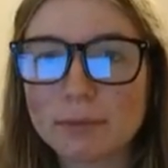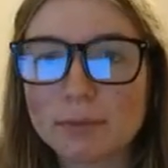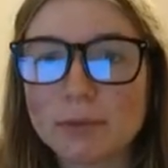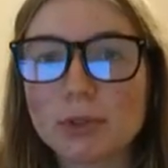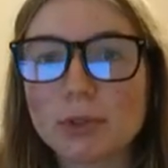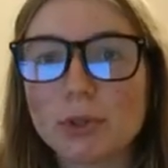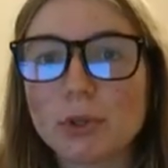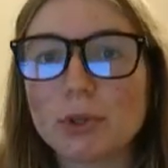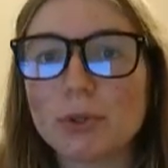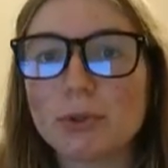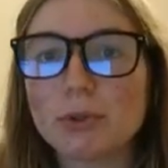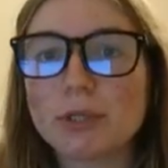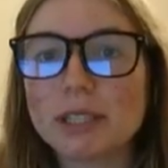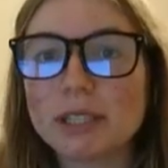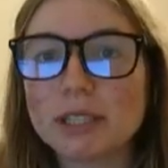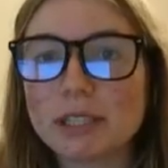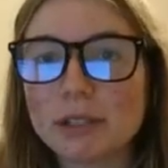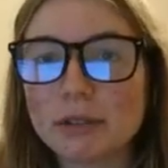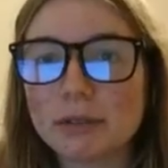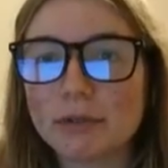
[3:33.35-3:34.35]
So you
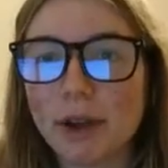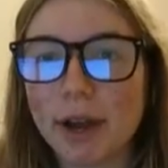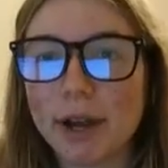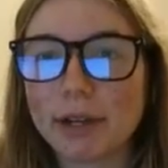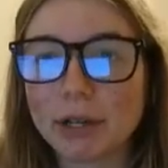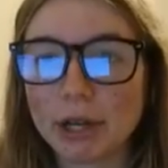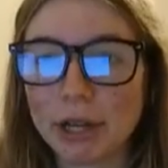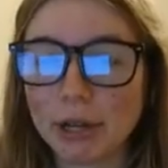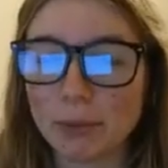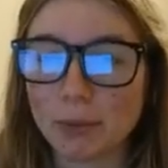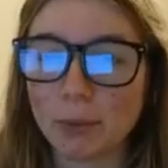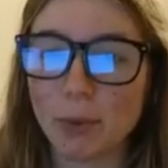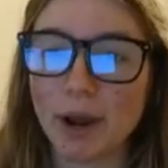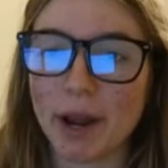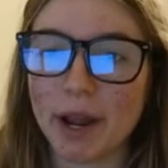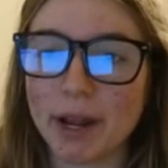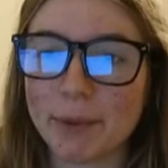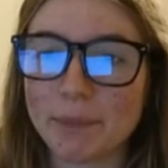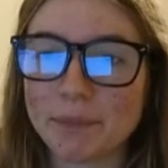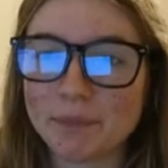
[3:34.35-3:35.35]
need to find a
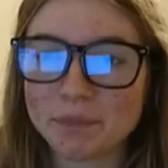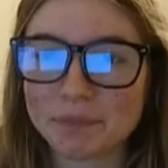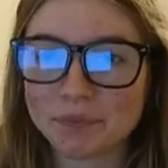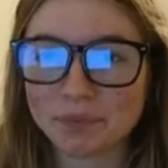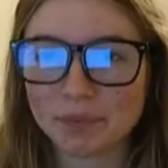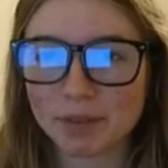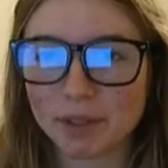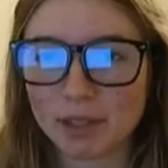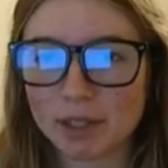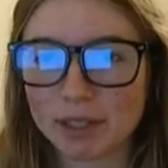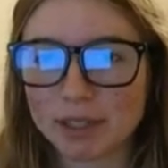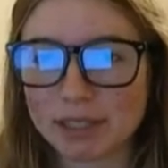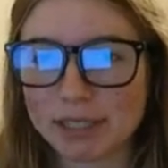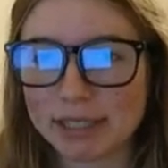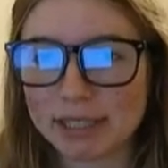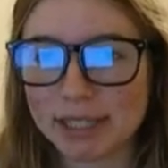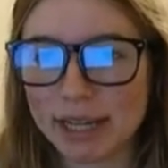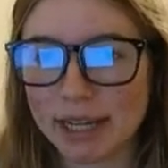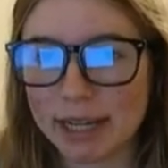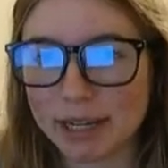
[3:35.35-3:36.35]
way to
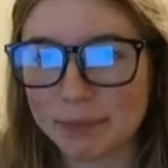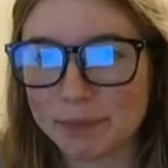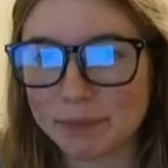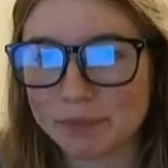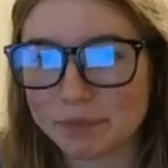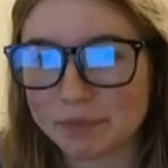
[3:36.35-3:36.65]
take